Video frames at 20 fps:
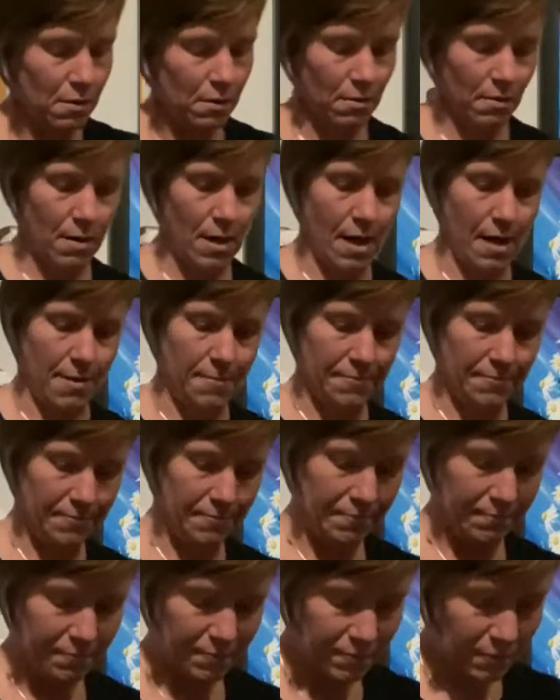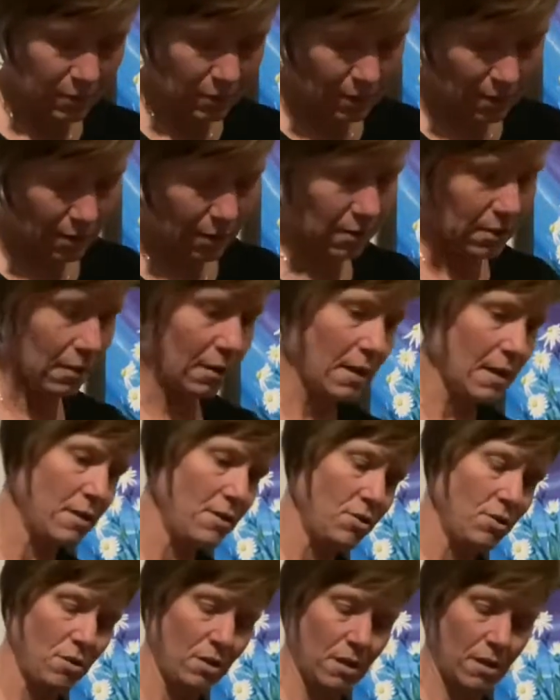Okay, gotta
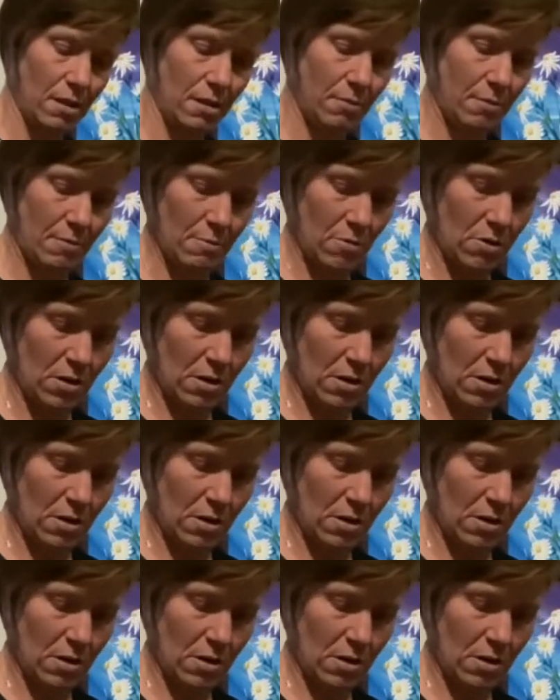turn on a little bit.